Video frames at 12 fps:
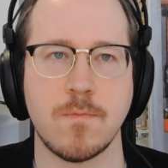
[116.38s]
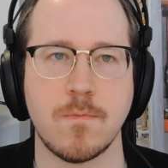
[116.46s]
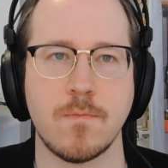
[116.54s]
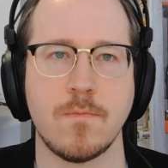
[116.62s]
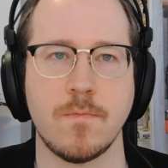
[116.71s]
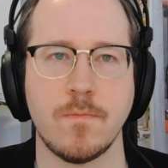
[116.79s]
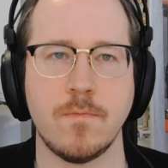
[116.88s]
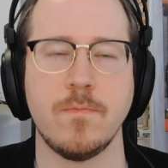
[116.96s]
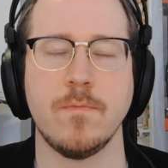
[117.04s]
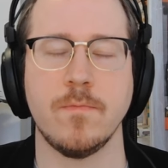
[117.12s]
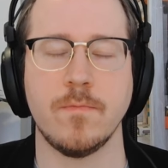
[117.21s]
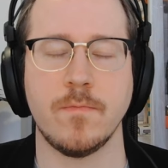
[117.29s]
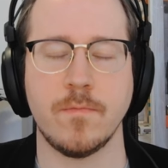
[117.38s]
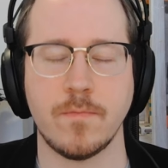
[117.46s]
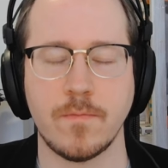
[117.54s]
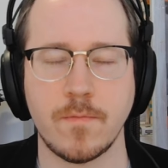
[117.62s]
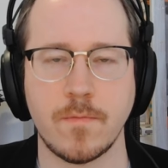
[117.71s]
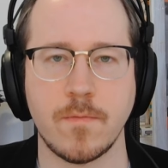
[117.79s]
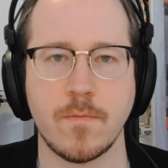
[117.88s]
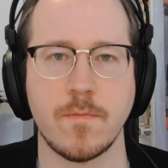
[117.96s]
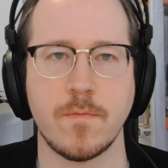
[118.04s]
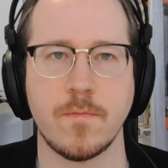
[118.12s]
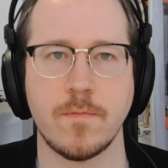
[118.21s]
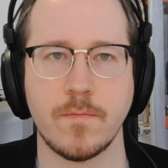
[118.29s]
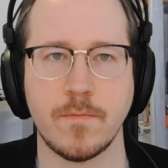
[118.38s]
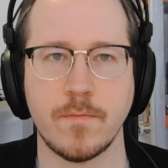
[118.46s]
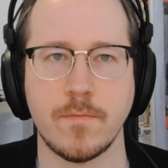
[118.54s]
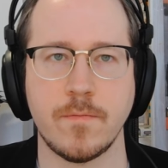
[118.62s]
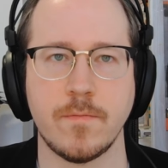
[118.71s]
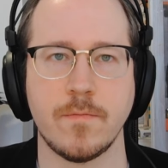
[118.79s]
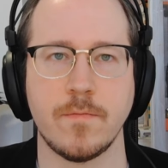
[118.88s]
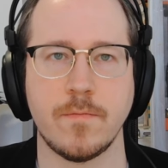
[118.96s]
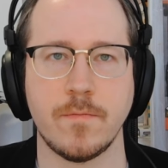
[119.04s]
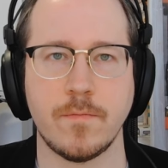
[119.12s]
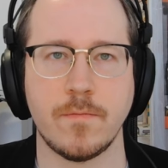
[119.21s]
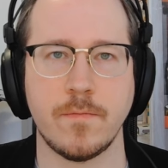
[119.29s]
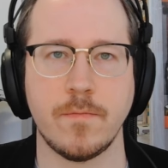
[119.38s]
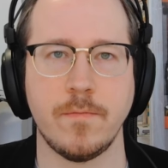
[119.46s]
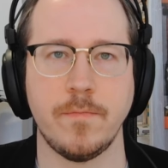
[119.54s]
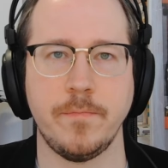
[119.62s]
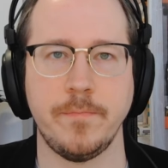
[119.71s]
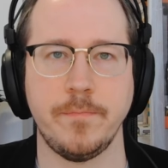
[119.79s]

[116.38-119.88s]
The person shown says nothing.